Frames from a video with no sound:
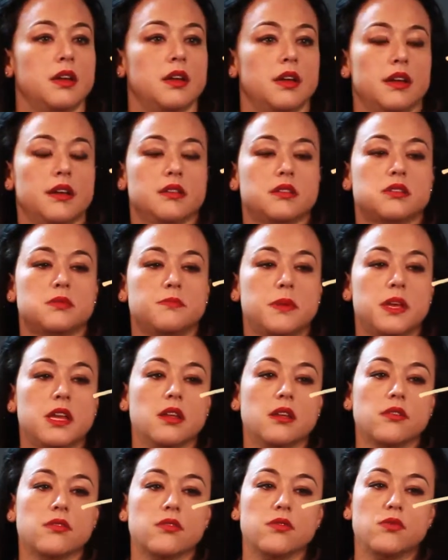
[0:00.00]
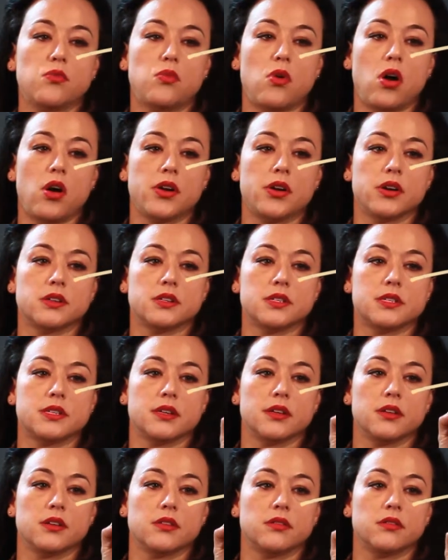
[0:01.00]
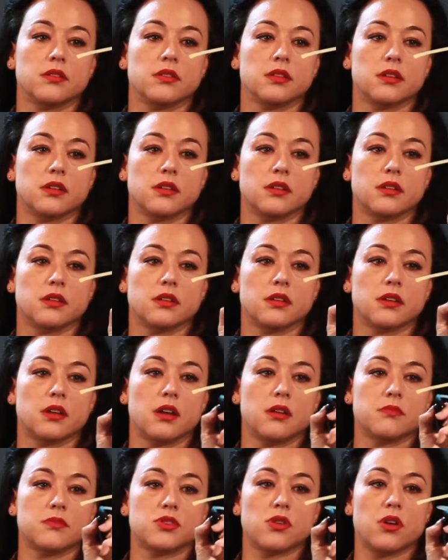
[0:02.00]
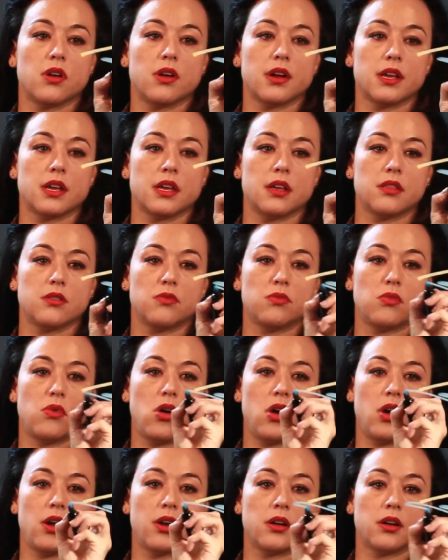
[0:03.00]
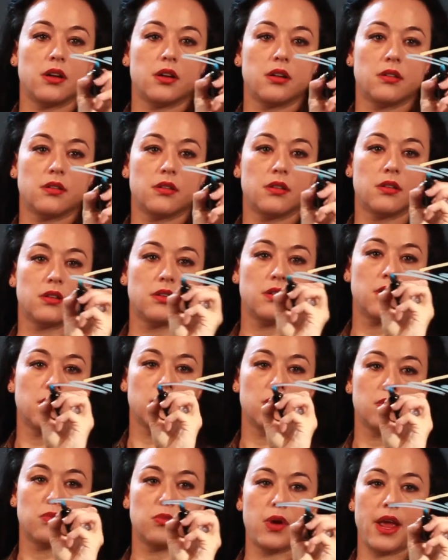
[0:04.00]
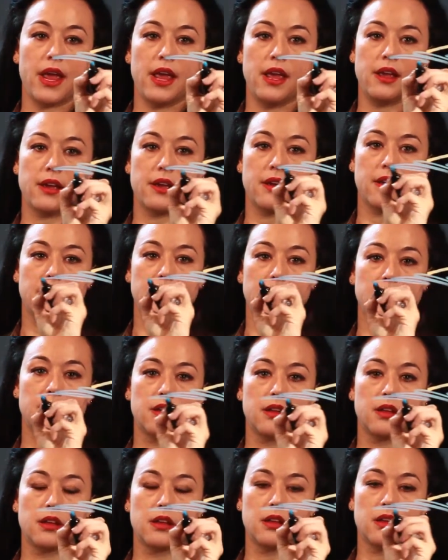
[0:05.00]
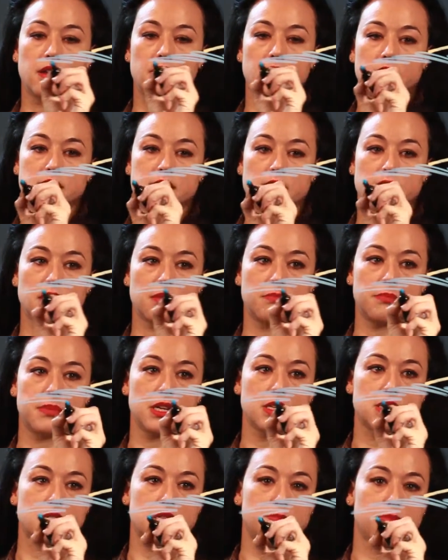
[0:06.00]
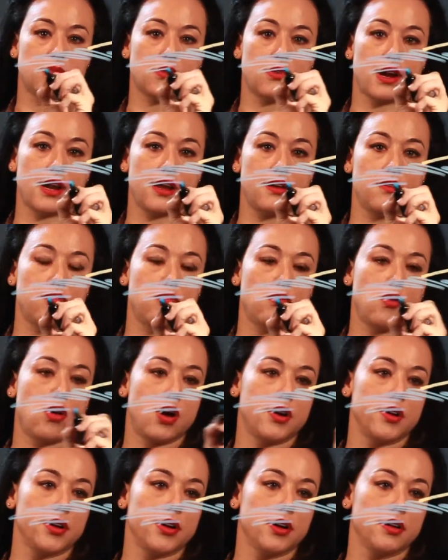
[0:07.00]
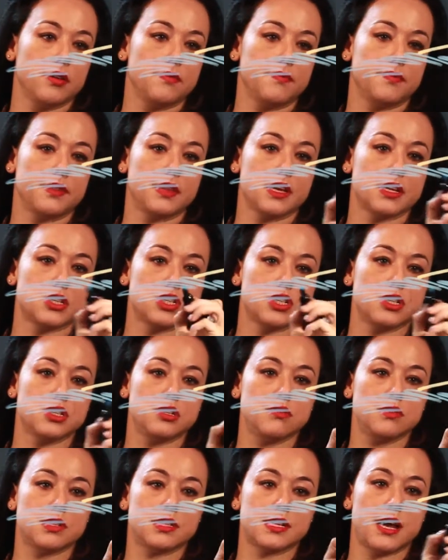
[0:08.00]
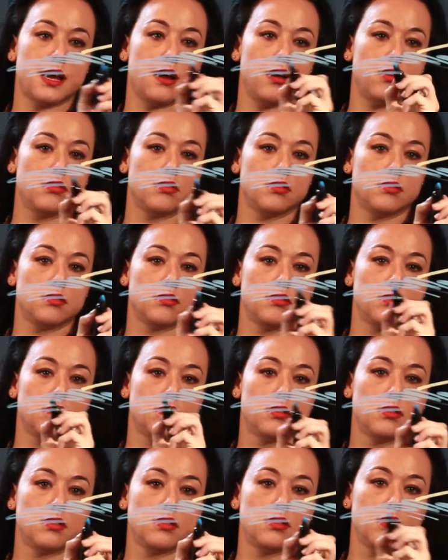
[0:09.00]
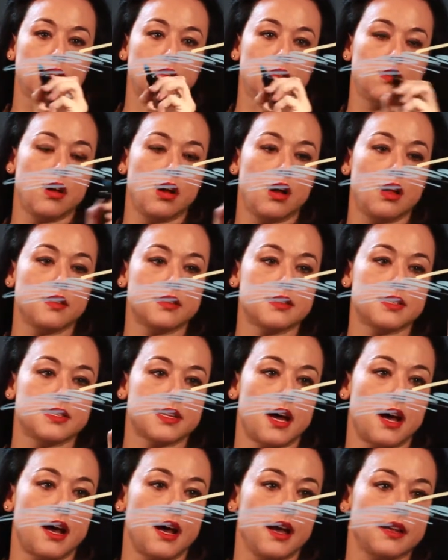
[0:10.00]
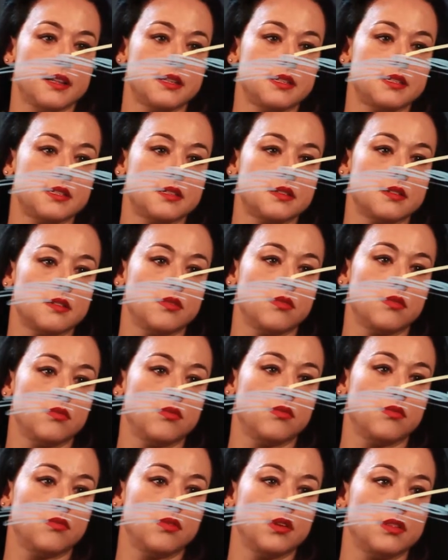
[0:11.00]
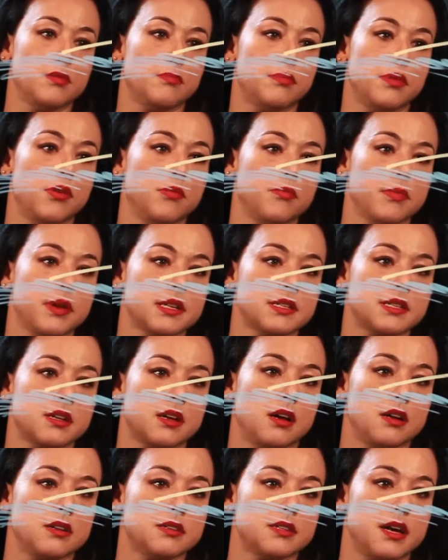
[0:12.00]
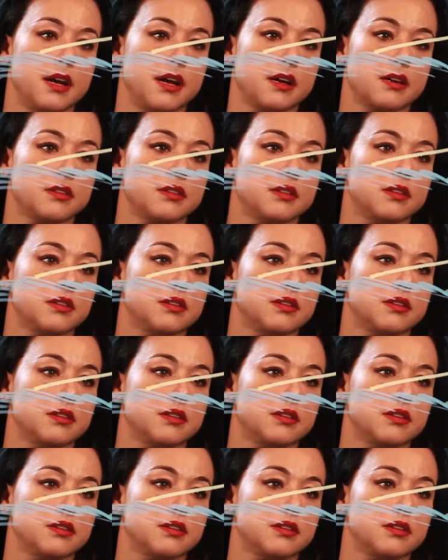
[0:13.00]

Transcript: it's speeding through the water, so I'm drawing in the water, or the wake. It's like a big spray of water that shoots out on the sides where the boat makes contact